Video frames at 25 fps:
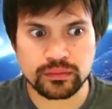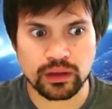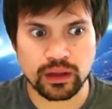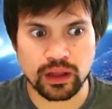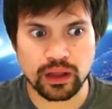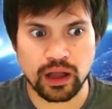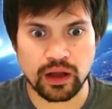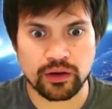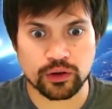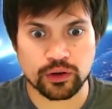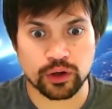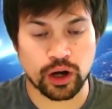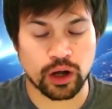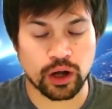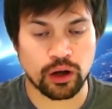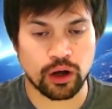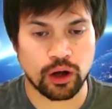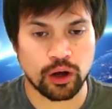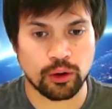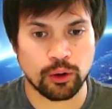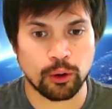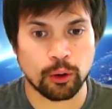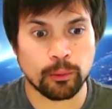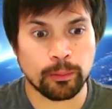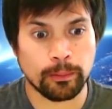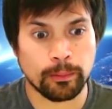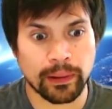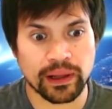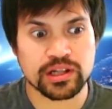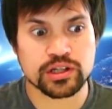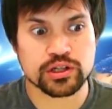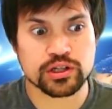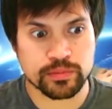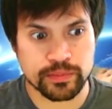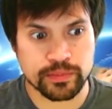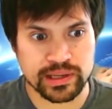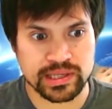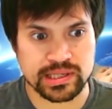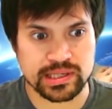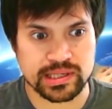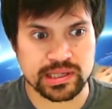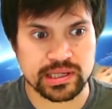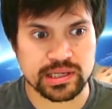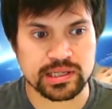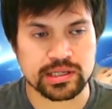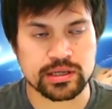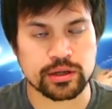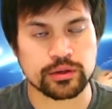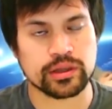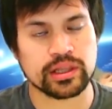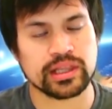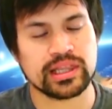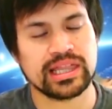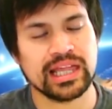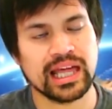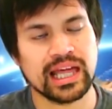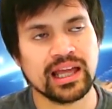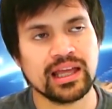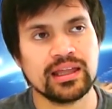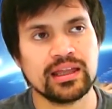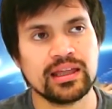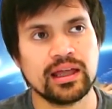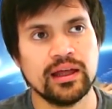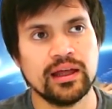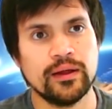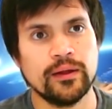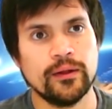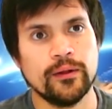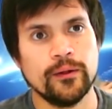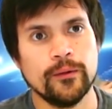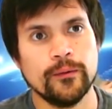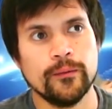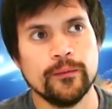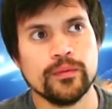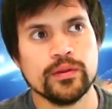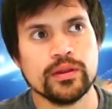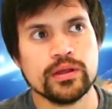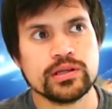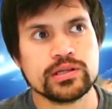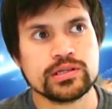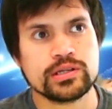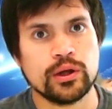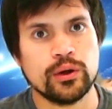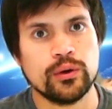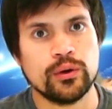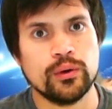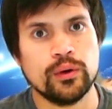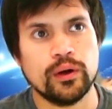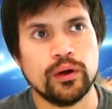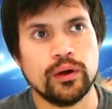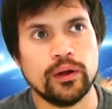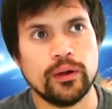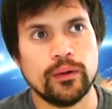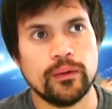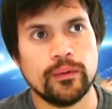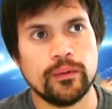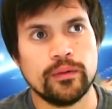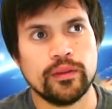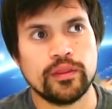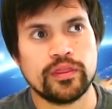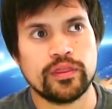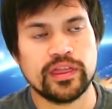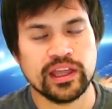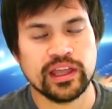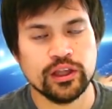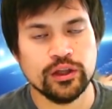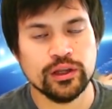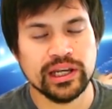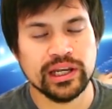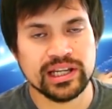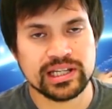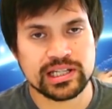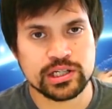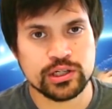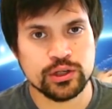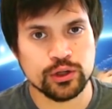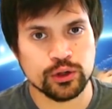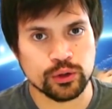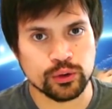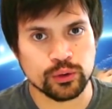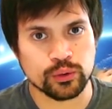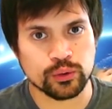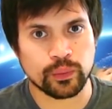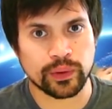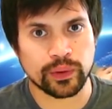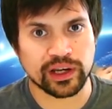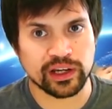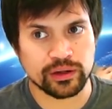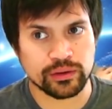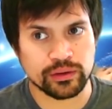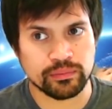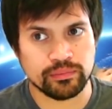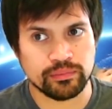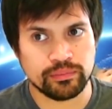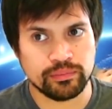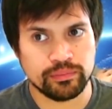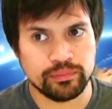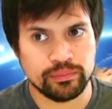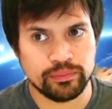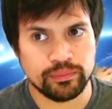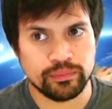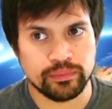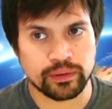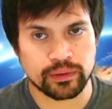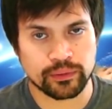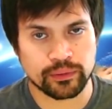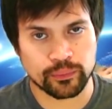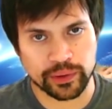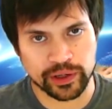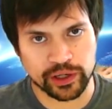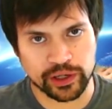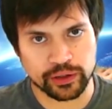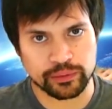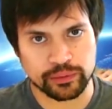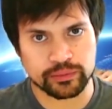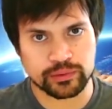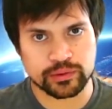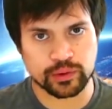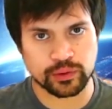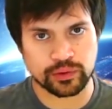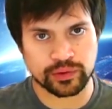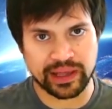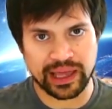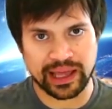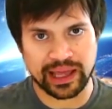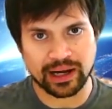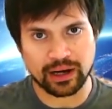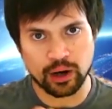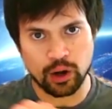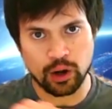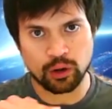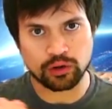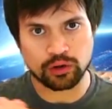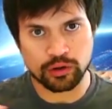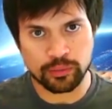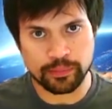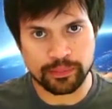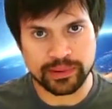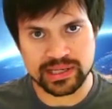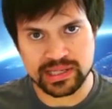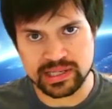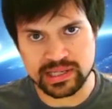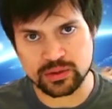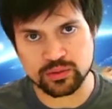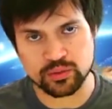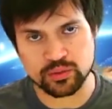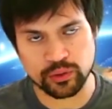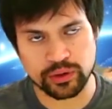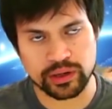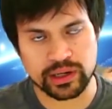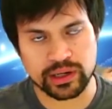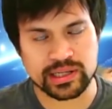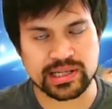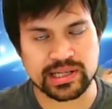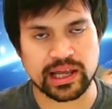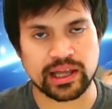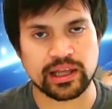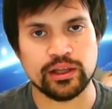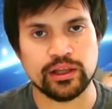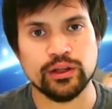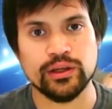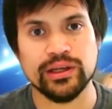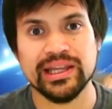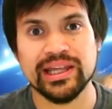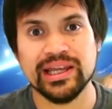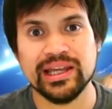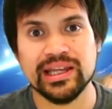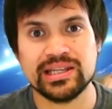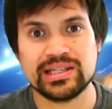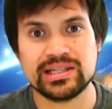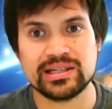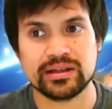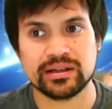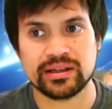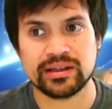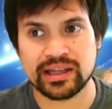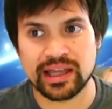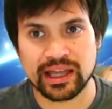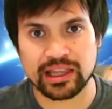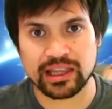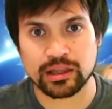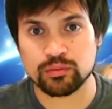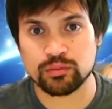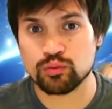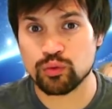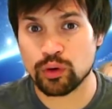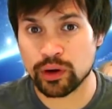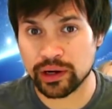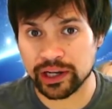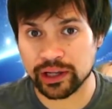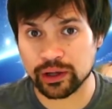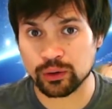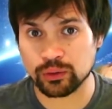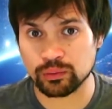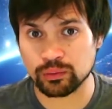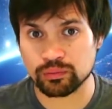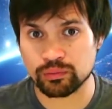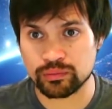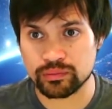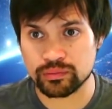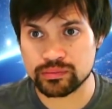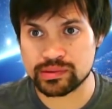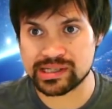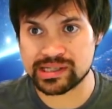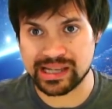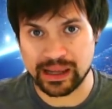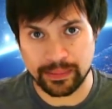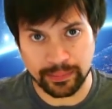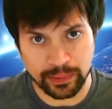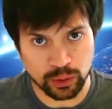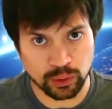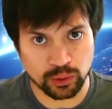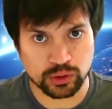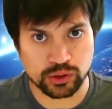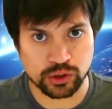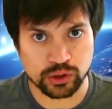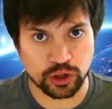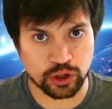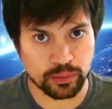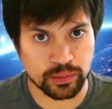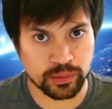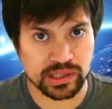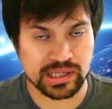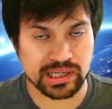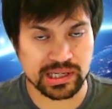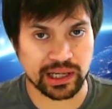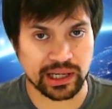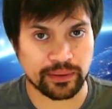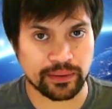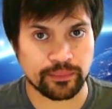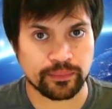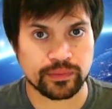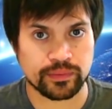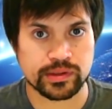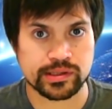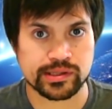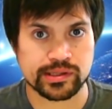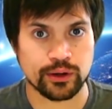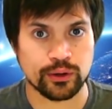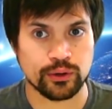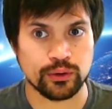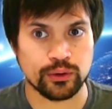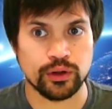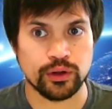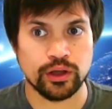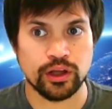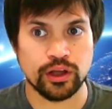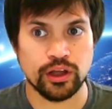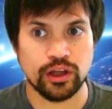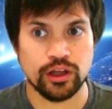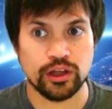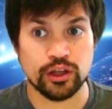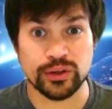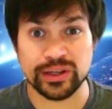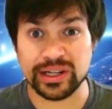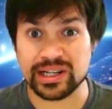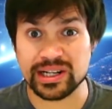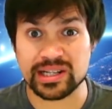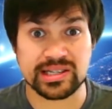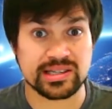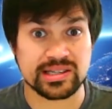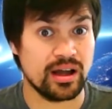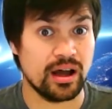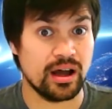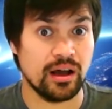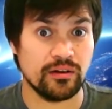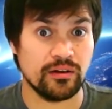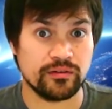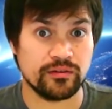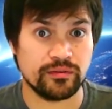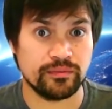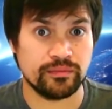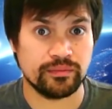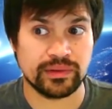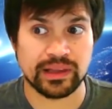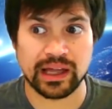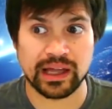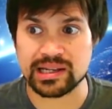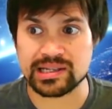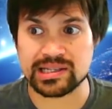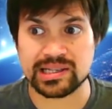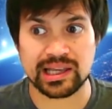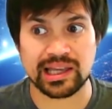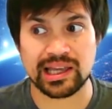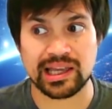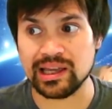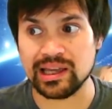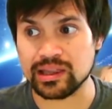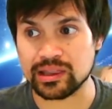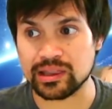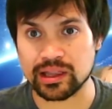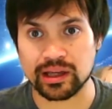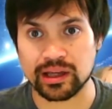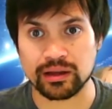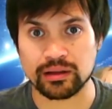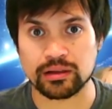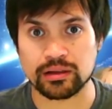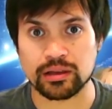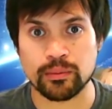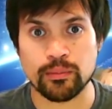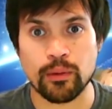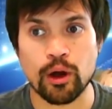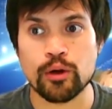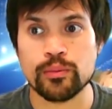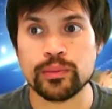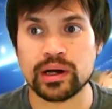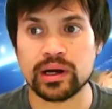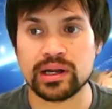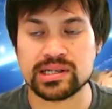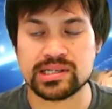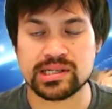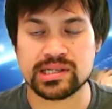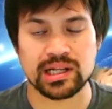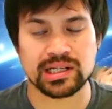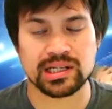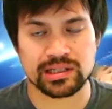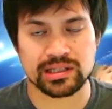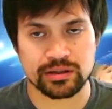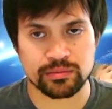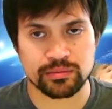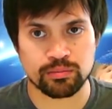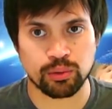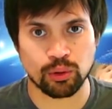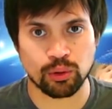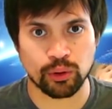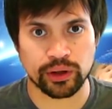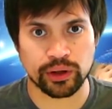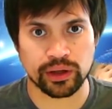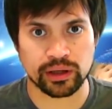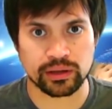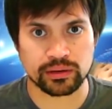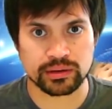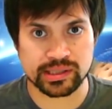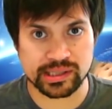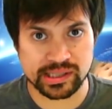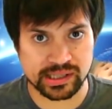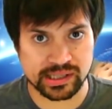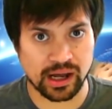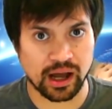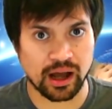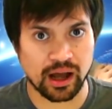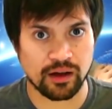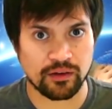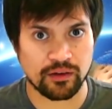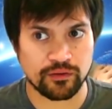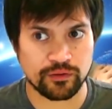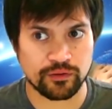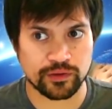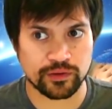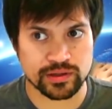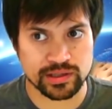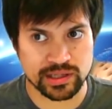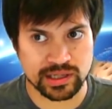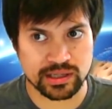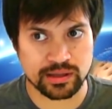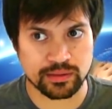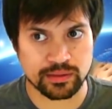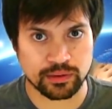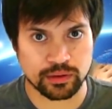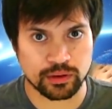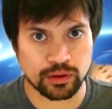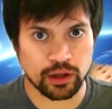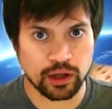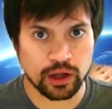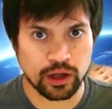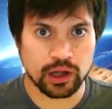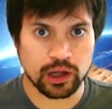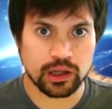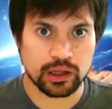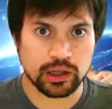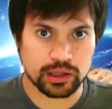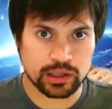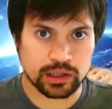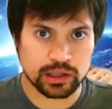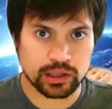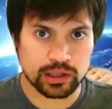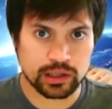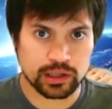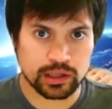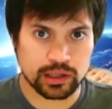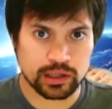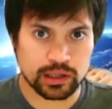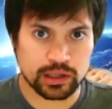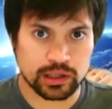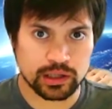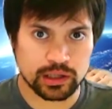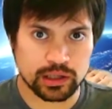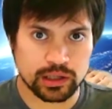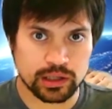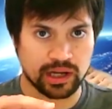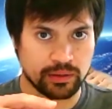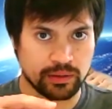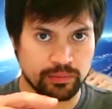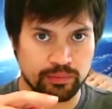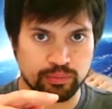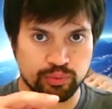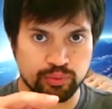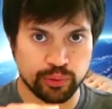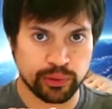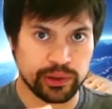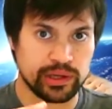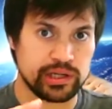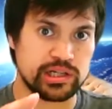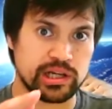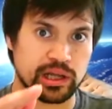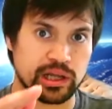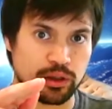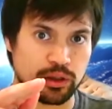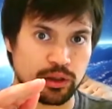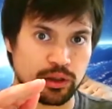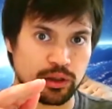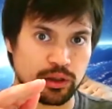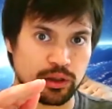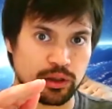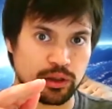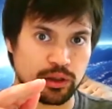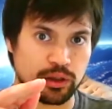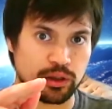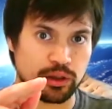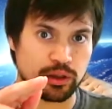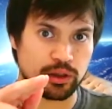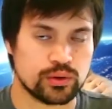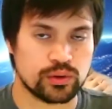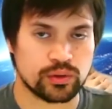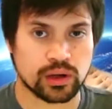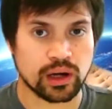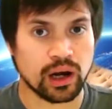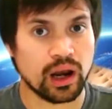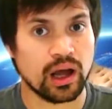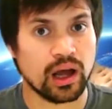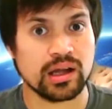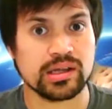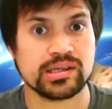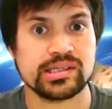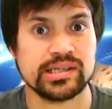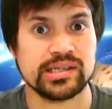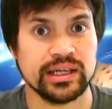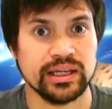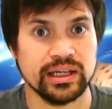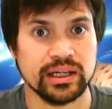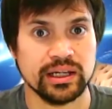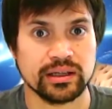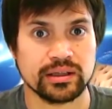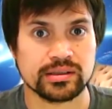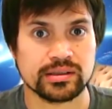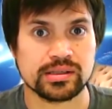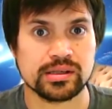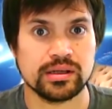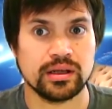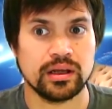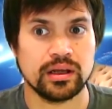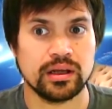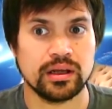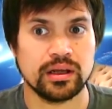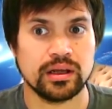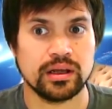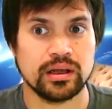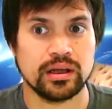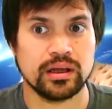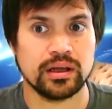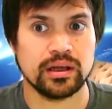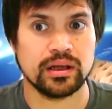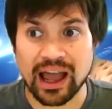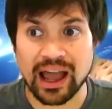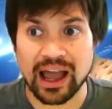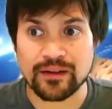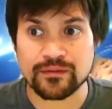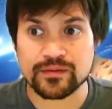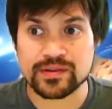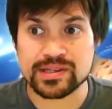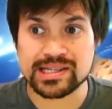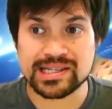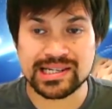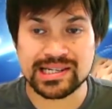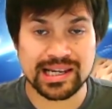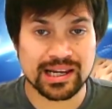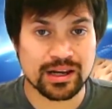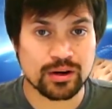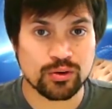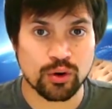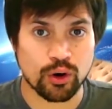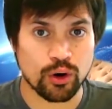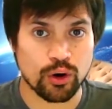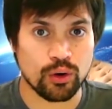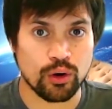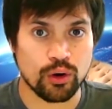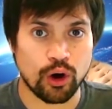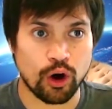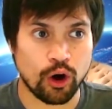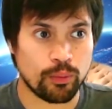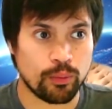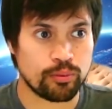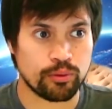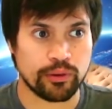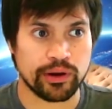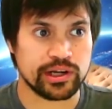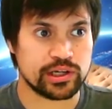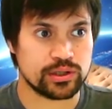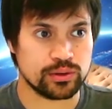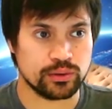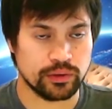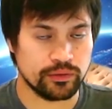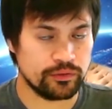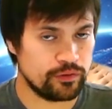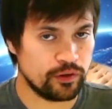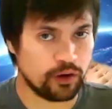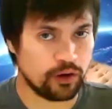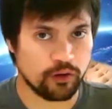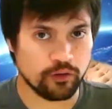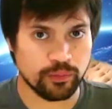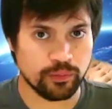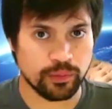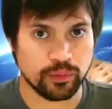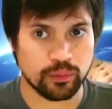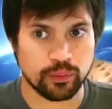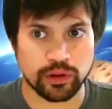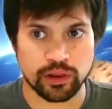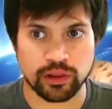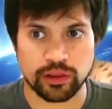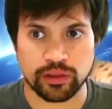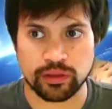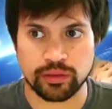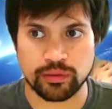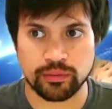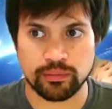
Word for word: i've got a whole bunch of businesses so the thing so the thing you need to do when you when you sort of get along the business route is that you need to get them running semi autonomously so you need staff that is the key thing the moment i started employing staff this is the the moment i started breaching through my sort of glass ceilings so i have zero operational involvement with